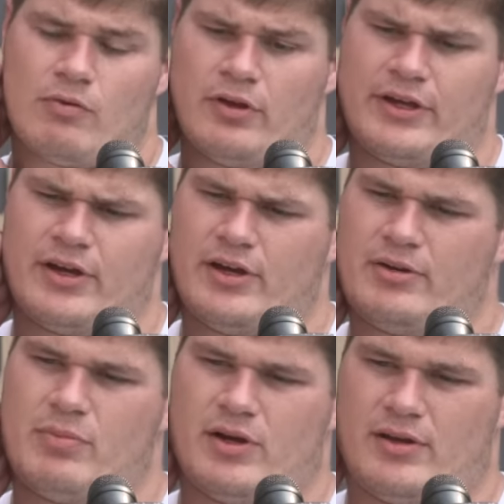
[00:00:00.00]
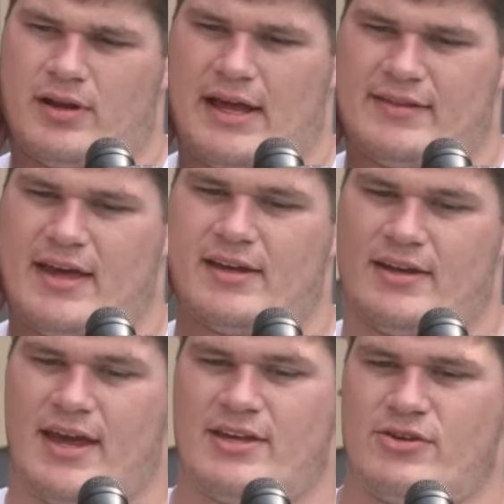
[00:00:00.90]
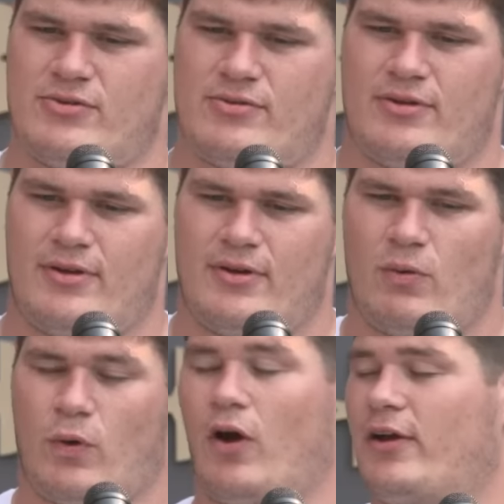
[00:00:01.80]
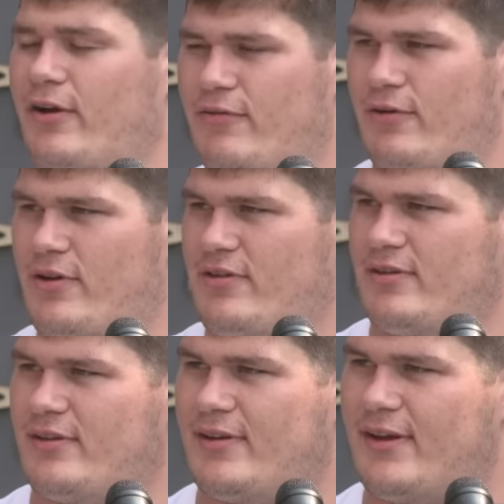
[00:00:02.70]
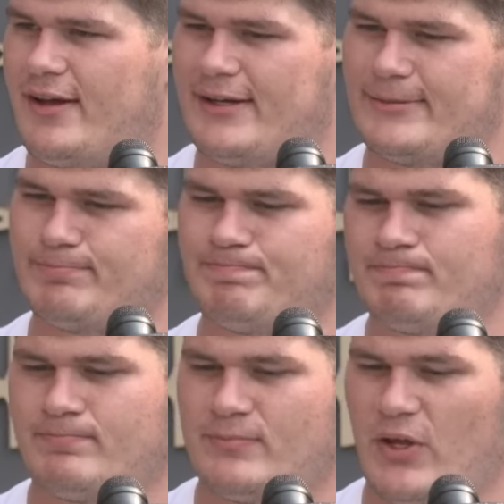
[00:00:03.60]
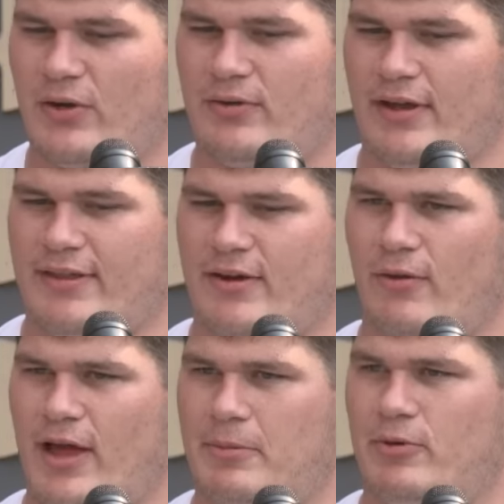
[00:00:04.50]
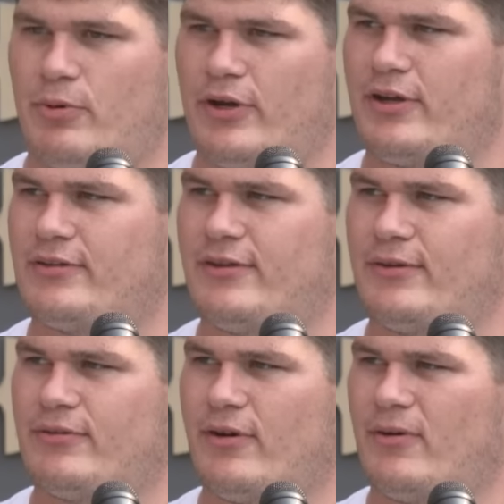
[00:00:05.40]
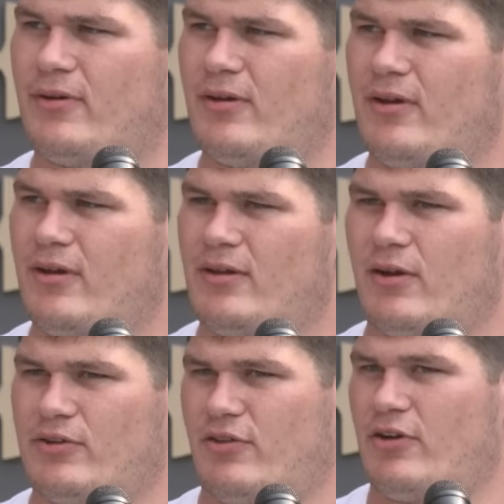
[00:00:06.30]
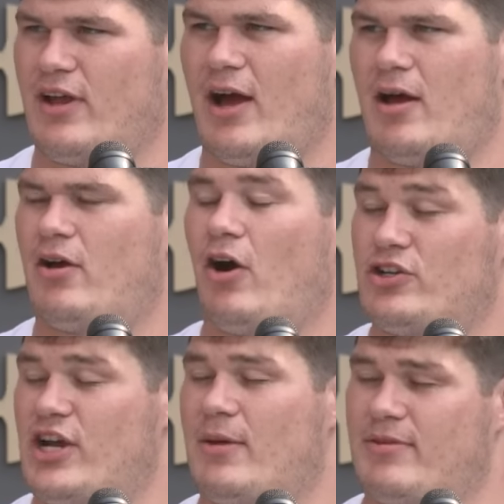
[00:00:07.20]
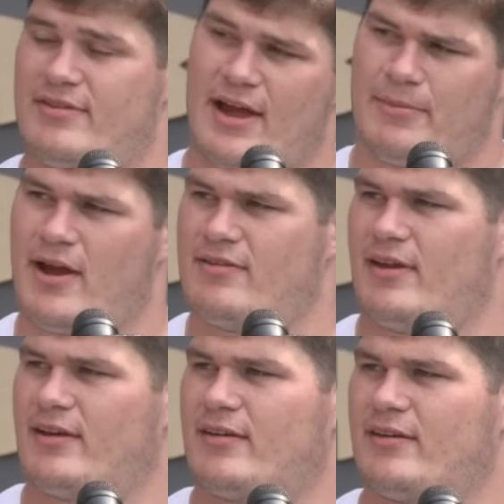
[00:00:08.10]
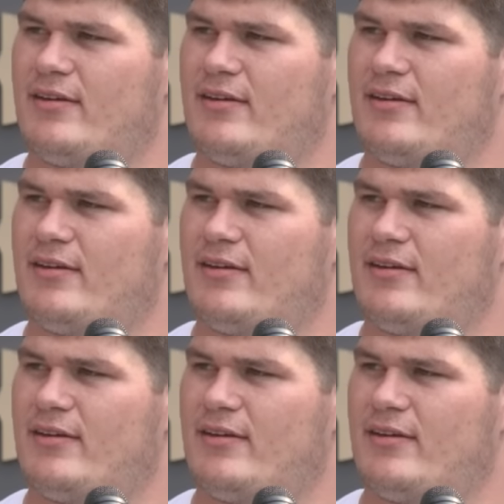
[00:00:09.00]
really good, but at the end of the day, we're all here for a reason. And I think O-linemen are pretty good too. So, you know, it's our job is to stop guys like